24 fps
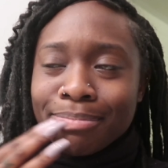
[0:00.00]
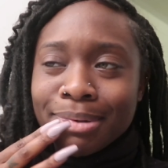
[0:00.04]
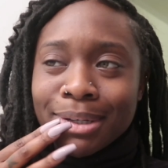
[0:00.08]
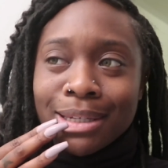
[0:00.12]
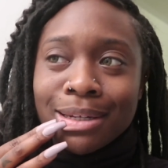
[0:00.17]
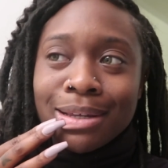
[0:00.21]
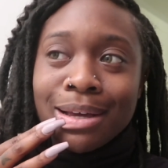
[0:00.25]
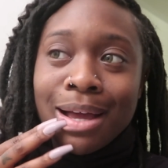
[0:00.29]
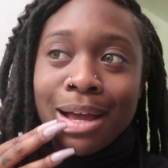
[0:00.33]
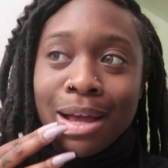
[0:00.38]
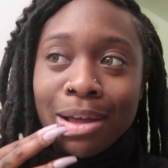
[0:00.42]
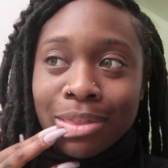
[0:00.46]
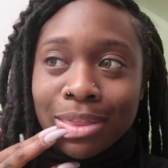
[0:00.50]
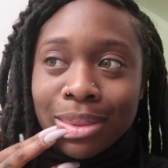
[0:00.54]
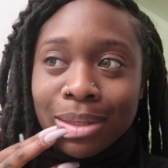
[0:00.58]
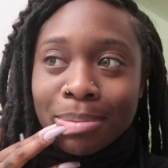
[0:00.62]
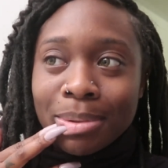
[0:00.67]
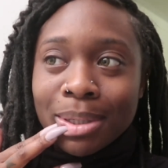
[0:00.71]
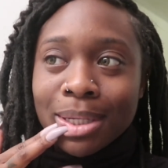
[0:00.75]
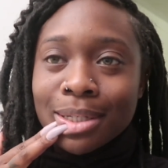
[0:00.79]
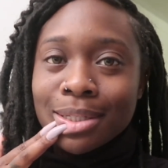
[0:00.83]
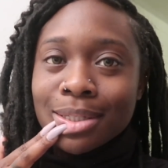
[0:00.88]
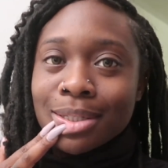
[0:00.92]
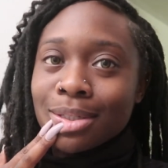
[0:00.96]
be a little healthy?
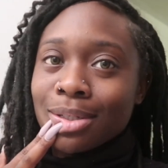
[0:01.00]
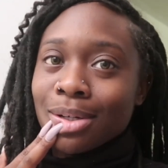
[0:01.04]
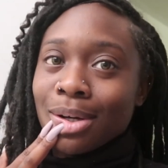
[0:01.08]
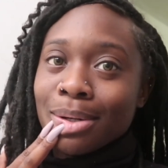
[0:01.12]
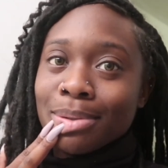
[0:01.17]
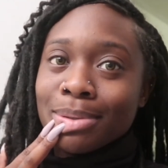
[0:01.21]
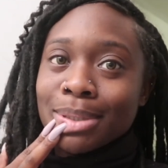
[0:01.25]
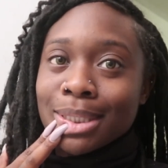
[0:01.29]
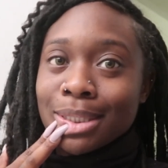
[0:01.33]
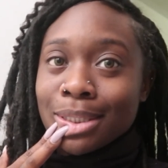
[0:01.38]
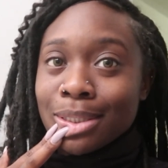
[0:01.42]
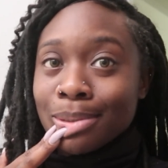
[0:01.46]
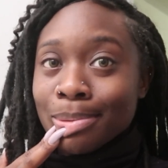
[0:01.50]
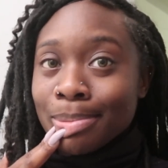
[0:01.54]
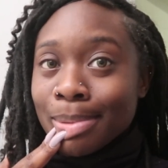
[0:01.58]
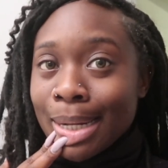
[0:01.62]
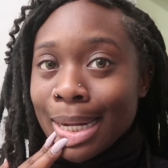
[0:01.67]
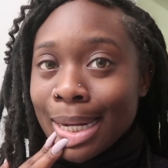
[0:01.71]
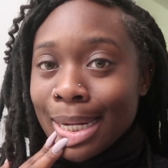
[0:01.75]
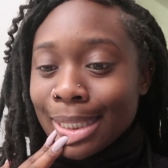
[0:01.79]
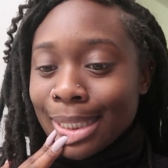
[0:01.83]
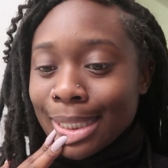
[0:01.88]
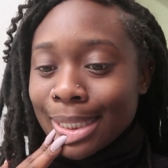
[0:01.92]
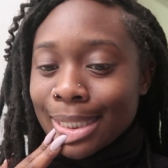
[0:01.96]
Because, you know, I was in
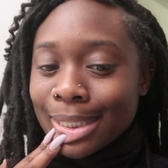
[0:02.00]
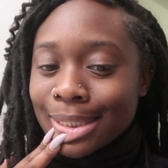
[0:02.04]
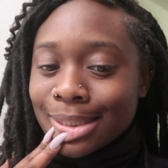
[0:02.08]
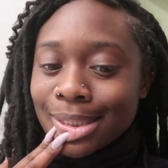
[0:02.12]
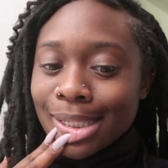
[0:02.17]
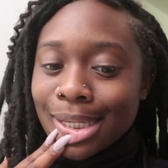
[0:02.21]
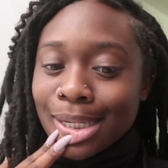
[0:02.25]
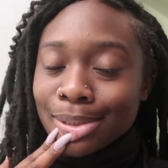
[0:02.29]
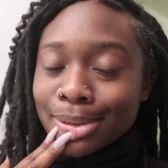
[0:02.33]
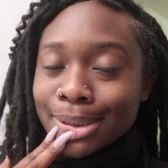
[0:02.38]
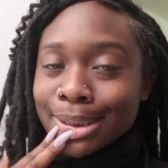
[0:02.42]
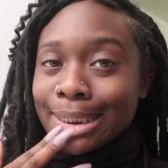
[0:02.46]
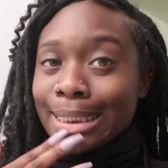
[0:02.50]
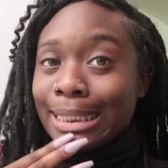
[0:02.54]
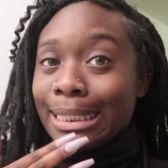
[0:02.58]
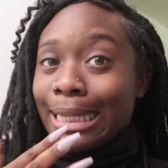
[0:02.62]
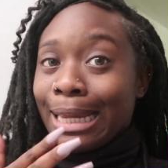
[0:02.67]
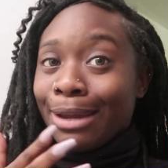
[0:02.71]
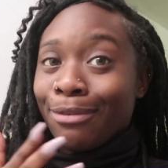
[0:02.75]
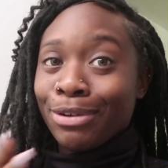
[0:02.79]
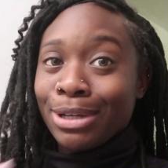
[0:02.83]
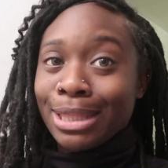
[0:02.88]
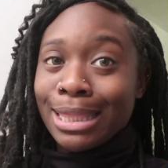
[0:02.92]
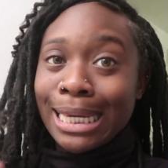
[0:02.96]
Dubai, like I said, I was eating
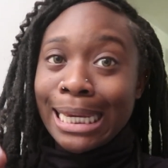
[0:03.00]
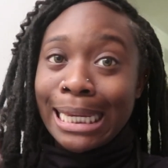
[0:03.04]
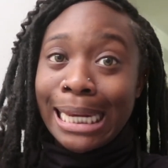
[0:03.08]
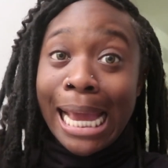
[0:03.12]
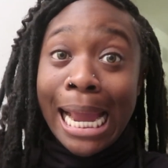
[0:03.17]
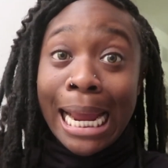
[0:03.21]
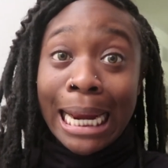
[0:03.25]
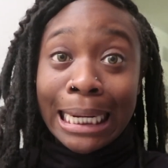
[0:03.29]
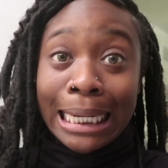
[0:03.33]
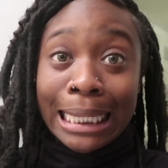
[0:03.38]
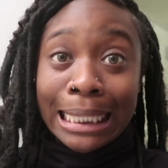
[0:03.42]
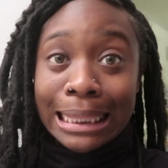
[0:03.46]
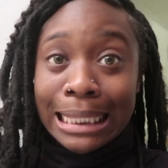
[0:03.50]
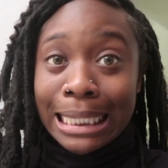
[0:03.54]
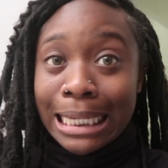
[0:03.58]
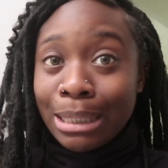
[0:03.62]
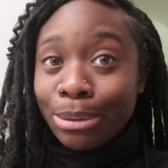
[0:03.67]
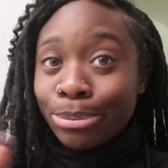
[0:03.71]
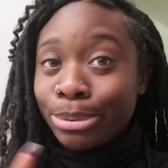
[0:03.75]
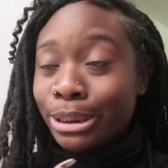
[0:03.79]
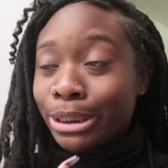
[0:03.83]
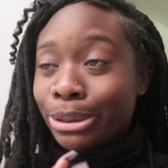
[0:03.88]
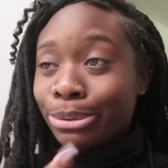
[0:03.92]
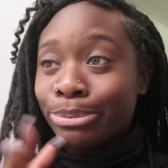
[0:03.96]
everything and
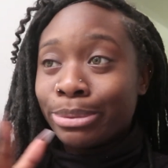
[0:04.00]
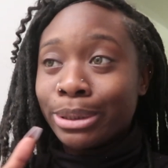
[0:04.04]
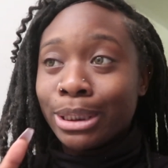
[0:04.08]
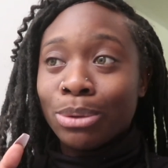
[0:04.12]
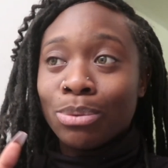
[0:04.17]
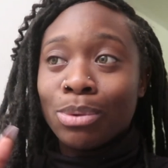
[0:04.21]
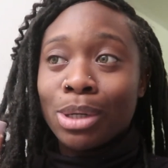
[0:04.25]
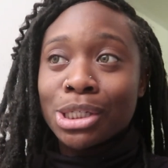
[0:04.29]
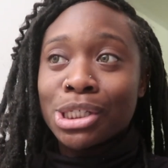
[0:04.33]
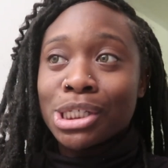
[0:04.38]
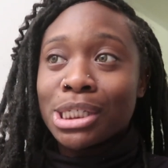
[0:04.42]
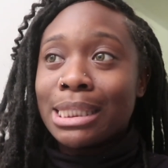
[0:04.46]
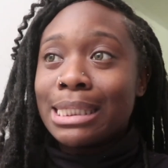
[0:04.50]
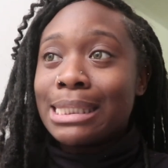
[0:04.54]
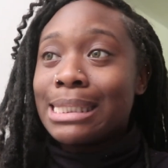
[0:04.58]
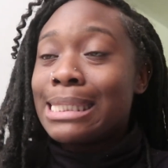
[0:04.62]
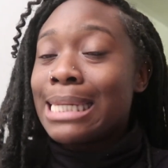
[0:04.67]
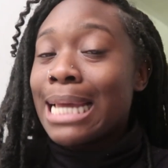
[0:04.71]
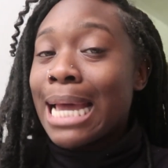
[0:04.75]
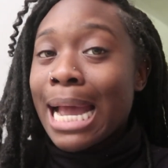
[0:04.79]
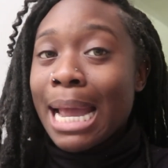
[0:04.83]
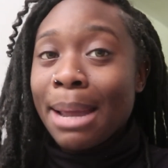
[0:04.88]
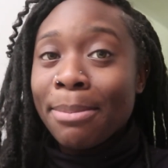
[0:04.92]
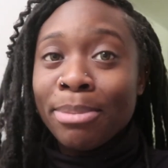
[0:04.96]
anything, wasn't really watching the
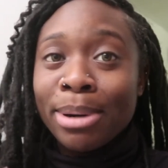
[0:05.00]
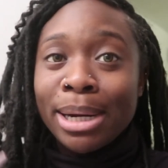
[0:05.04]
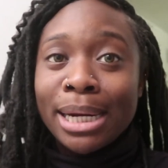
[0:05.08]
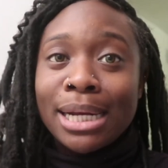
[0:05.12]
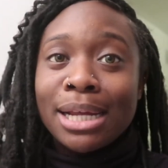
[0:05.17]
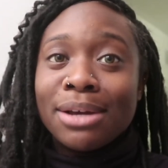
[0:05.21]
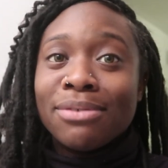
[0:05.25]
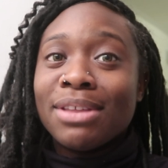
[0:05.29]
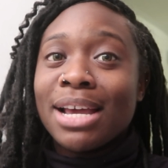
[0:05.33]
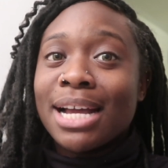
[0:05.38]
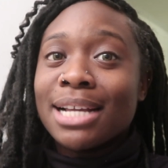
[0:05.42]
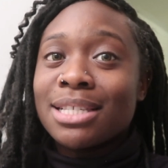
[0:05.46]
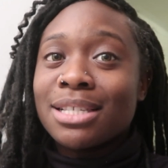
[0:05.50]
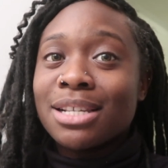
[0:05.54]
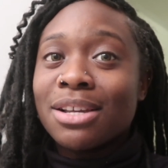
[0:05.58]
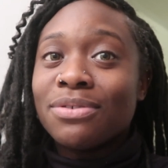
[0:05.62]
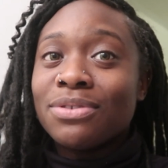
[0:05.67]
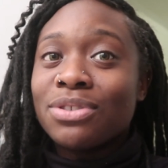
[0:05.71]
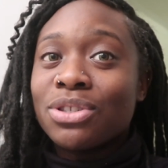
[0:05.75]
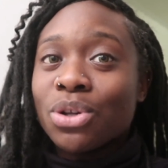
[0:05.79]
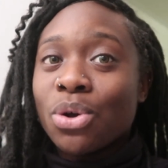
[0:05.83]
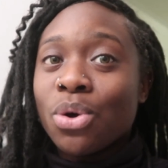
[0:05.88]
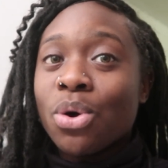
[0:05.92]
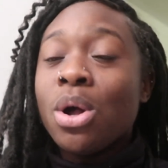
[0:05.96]
time or any of that
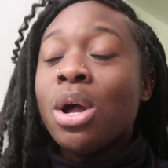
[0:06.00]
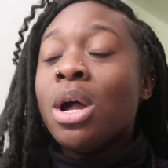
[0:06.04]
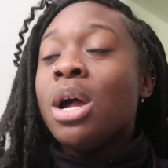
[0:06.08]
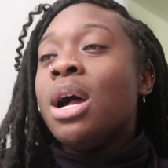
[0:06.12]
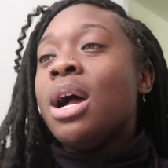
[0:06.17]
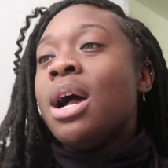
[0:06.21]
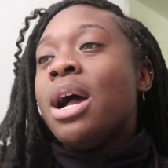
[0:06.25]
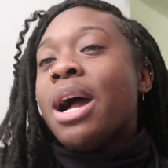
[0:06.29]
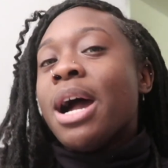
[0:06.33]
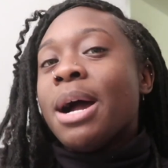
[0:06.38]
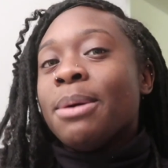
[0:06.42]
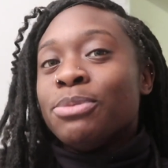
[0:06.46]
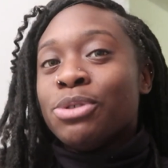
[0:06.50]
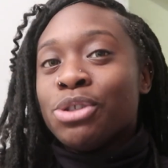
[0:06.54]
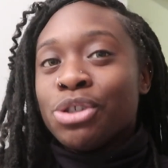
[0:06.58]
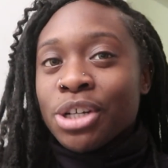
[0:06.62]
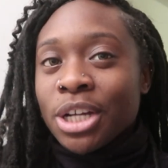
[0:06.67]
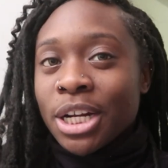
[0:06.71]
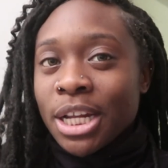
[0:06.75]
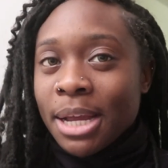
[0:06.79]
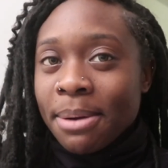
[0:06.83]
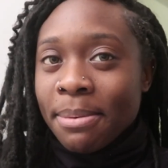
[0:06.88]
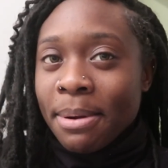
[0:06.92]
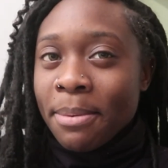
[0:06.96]
stuff. So I'm just
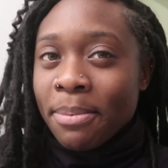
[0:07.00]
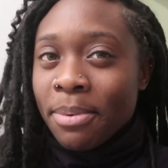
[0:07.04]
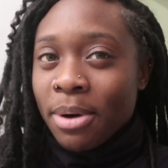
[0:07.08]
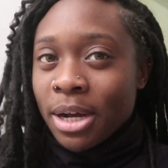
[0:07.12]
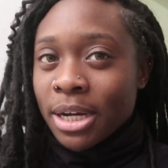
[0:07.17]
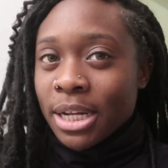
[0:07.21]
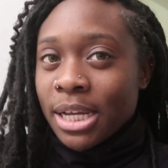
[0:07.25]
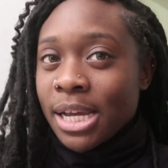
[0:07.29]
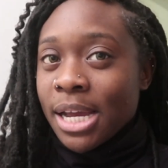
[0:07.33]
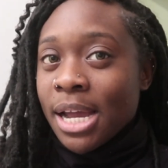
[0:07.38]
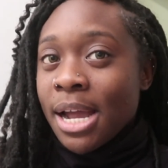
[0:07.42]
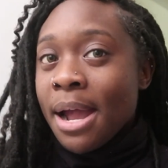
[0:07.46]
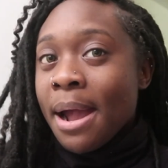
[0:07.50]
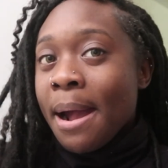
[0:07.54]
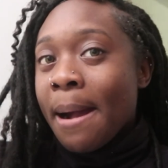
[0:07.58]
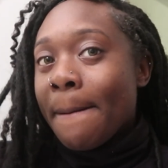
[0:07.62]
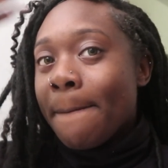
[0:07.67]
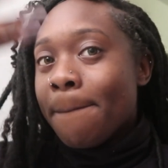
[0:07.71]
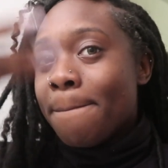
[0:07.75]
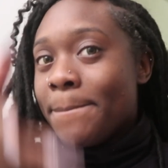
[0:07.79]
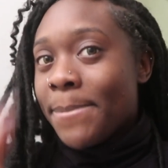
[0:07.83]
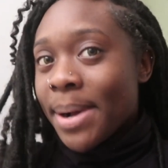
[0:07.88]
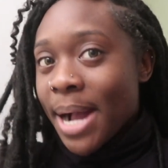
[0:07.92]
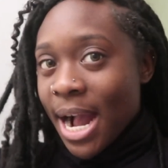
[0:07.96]
trying to get my body
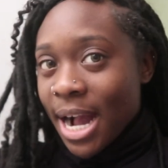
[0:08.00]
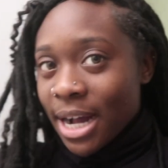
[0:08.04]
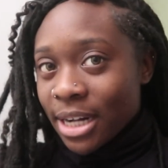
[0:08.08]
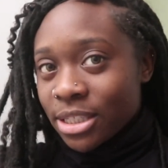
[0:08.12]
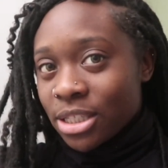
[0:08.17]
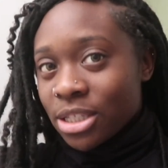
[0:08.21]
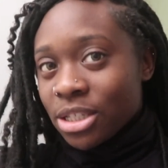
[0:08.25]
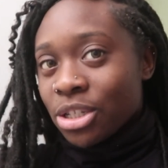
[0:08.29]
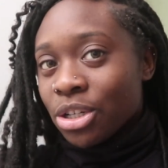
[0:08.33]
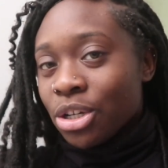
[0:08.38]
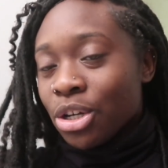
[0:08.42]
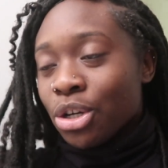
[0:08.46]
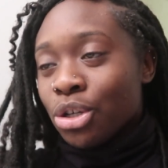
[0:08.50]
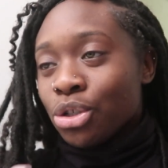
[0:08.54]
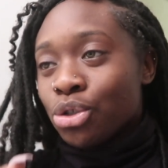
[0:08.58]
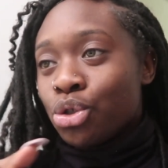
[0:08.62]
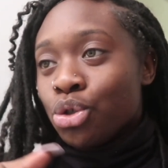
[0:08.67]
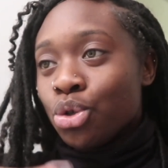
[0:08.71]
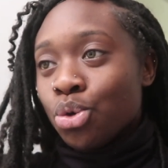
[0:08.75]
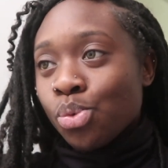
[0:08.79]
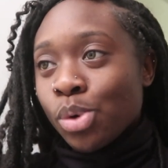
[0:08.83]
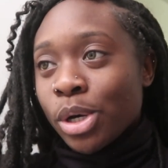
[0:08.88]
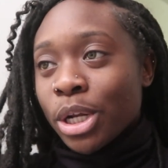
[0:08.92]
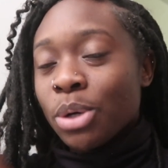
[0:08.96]
back
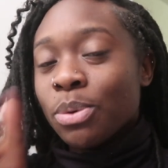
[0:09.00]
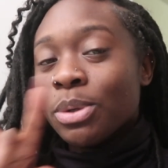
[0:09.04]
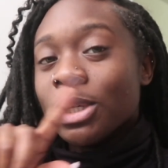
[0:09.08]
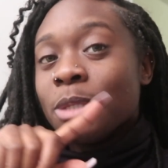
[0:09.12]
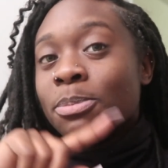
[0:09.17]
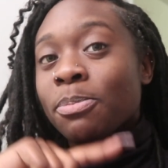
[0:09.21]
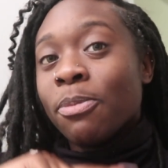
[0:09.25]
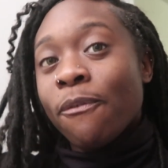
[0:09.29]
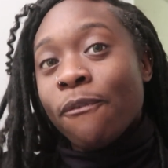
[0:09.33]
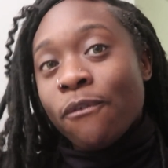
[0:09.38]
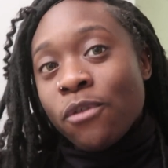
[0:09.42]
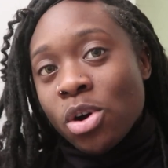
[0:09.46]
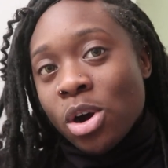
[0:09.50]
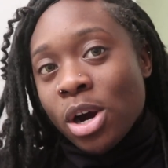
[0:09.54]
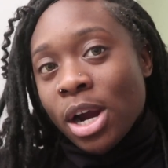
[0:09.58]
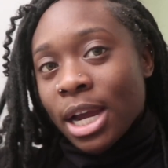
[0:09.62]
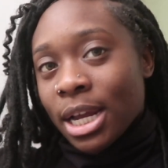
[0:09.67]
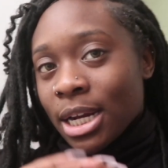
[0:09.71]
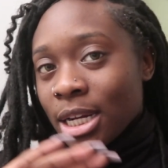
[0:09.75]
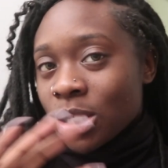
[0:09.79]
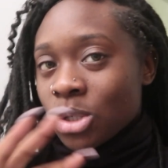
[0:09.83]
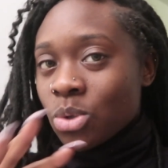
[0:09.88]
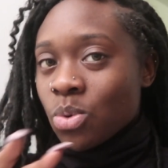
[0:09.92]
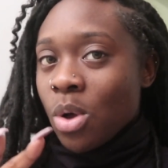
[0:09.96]
to what it was before,
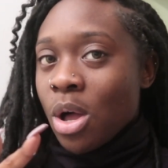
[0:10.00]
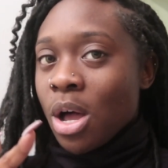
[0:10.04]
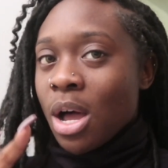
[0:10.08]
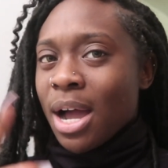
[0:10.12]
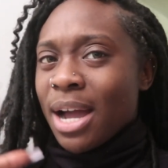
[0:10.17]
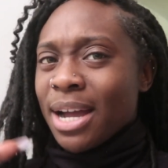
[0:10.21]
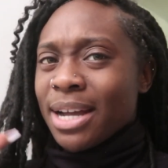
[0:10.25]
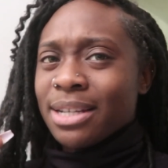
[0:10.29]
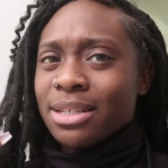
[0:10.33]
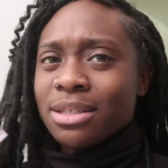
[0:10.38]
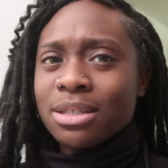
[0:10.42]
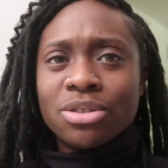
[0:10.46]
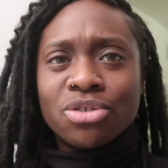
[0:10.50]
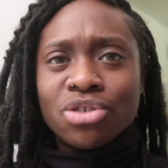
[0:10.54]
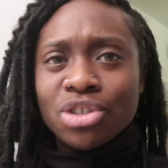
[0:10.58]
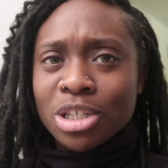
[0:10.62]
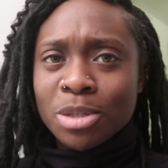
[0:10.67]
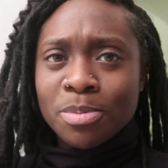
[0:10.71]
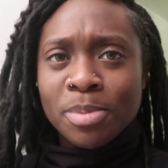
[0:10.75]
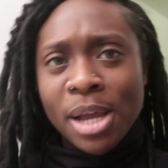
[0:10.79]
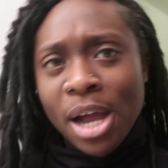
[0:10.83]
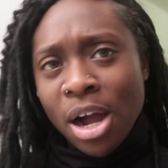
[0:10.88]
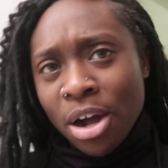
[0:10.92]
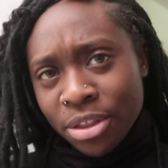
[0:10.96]
and as well as
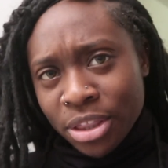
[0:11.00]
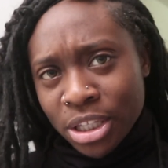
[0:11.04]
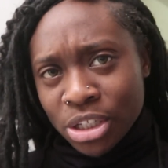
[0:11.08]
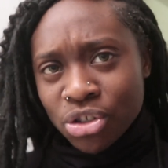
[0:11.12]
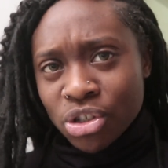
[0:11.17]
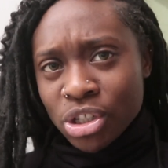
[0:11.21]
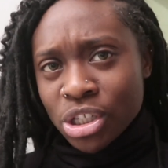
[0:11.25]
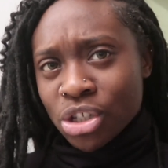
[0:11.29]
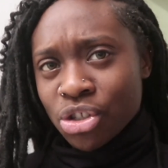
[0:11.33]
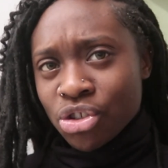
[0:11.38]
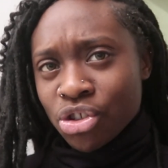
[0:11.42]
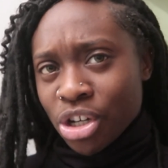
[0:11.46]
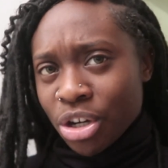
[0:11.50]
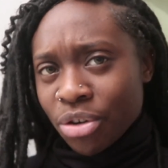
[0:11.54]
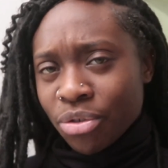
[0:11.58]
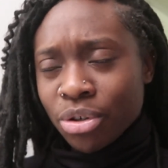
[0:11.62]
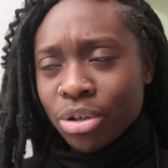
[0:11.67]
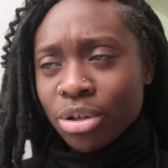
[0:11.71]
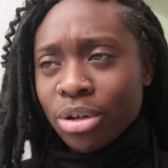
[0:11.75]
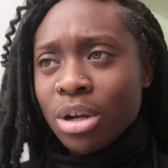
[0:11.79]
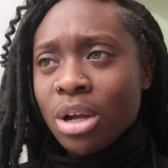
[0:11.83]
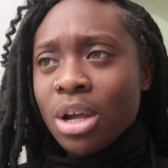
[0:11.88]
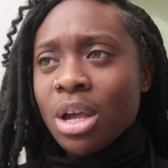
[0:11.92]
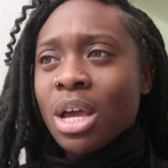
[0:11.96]
just be healthy just in
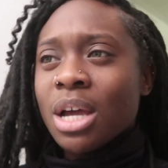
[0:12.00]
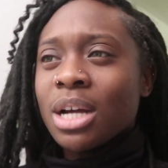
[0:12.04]
general.